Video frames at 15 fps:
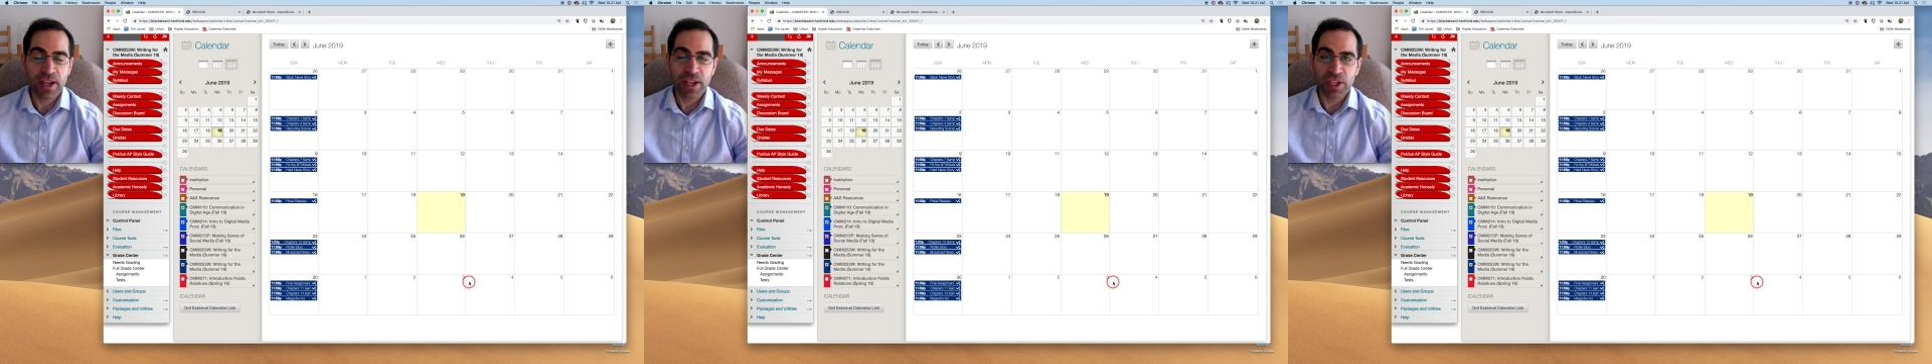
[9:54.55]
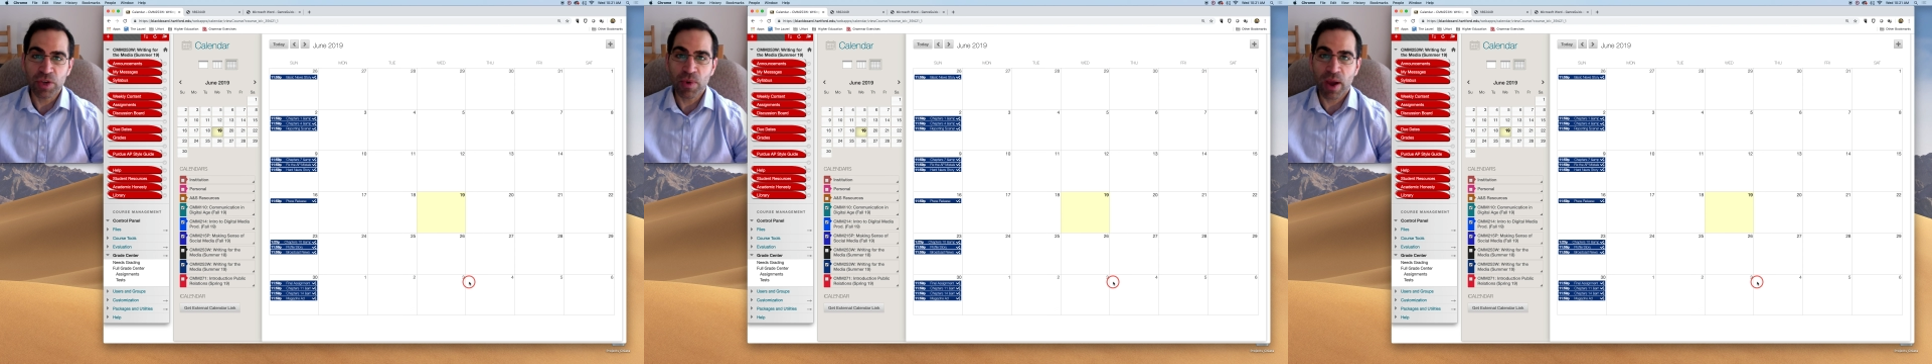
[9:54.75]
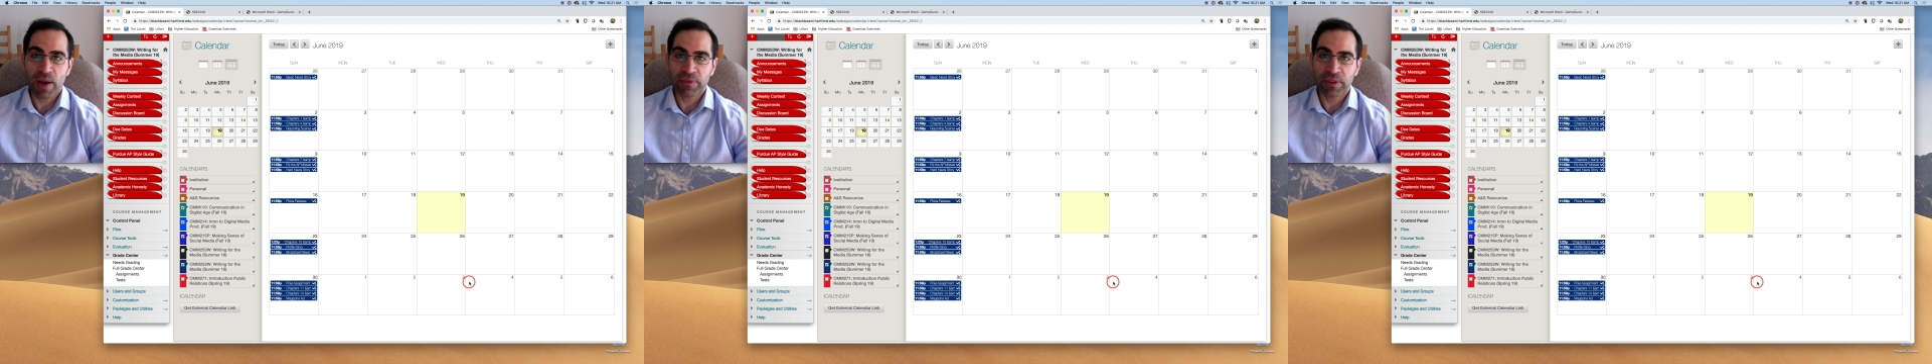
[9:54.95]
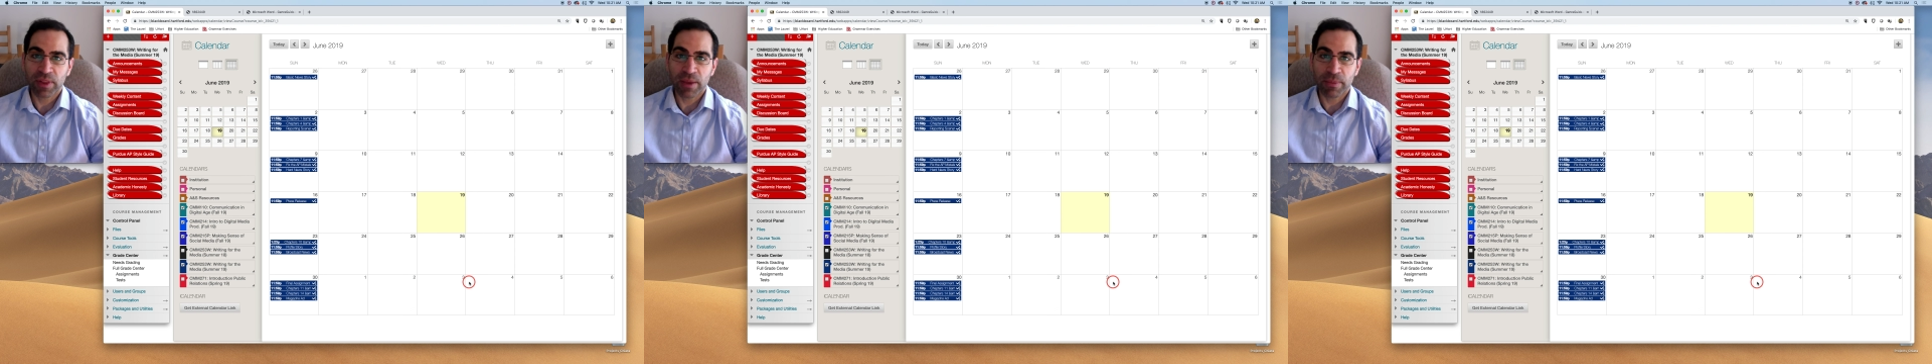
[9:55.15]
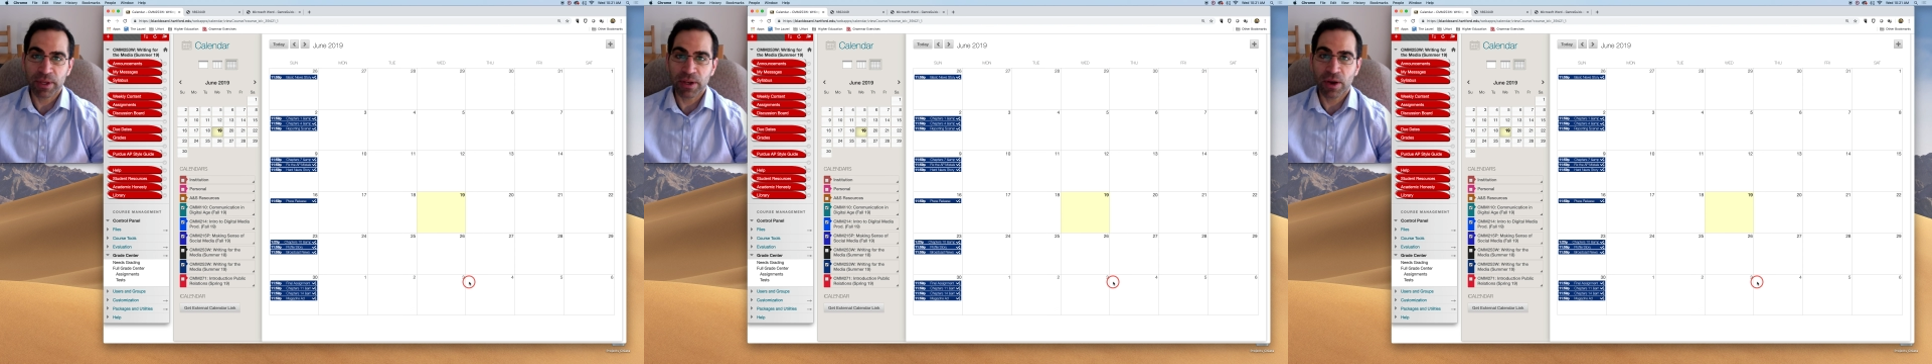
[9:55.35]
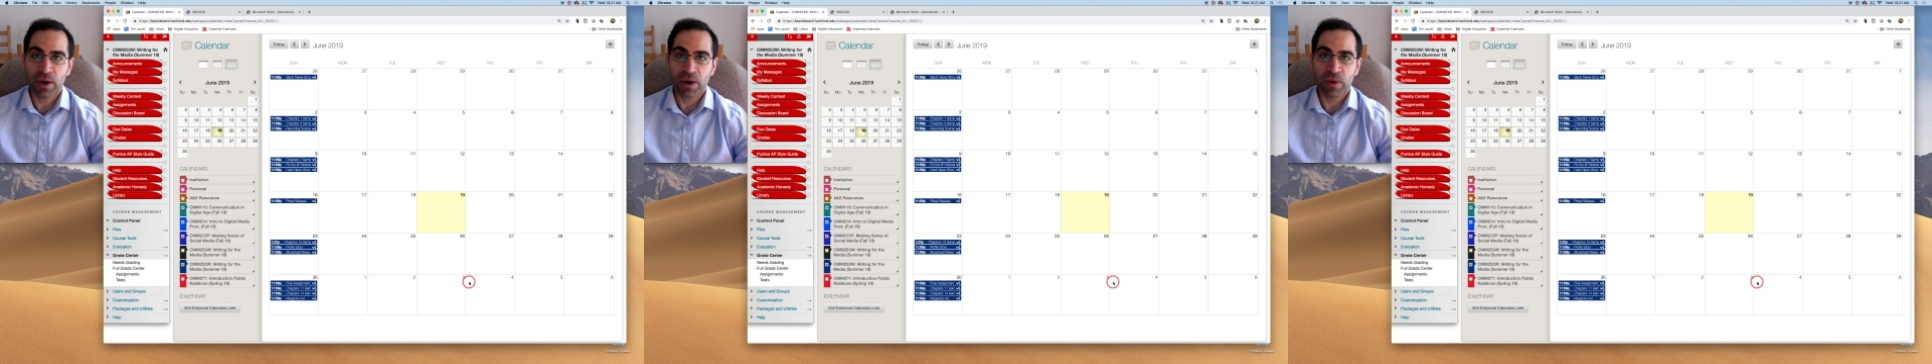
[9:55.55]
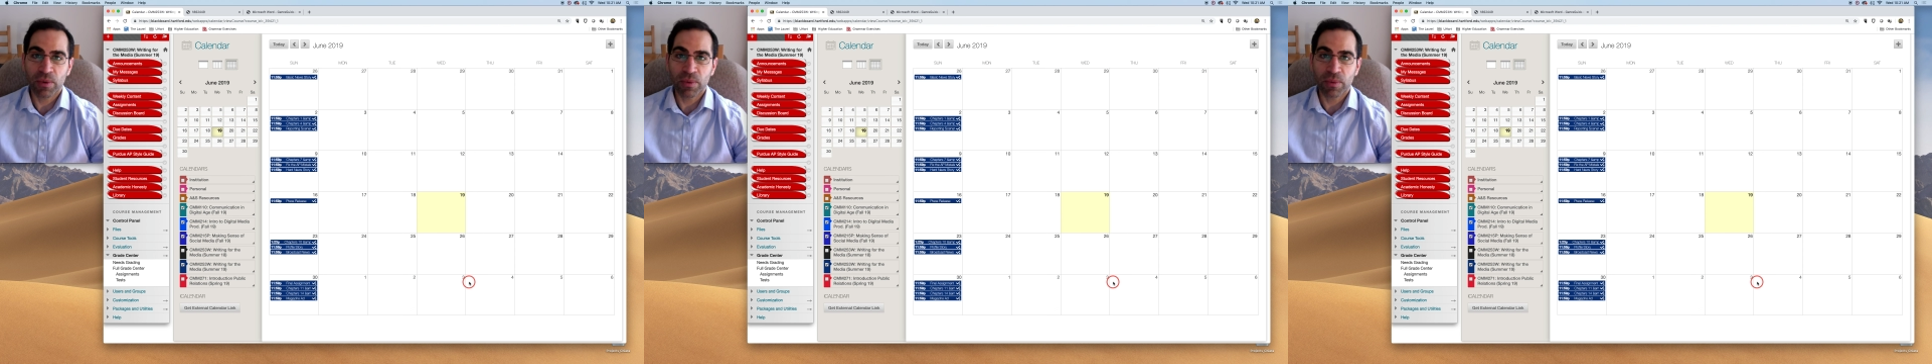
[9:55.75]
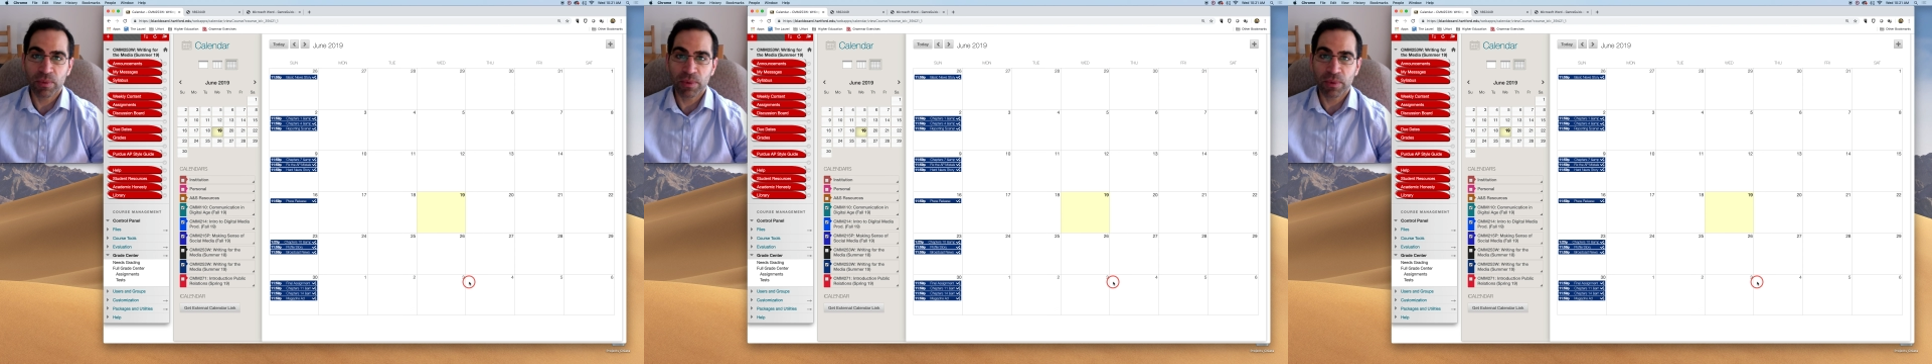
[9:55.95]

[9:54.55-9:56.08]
you have to let me know,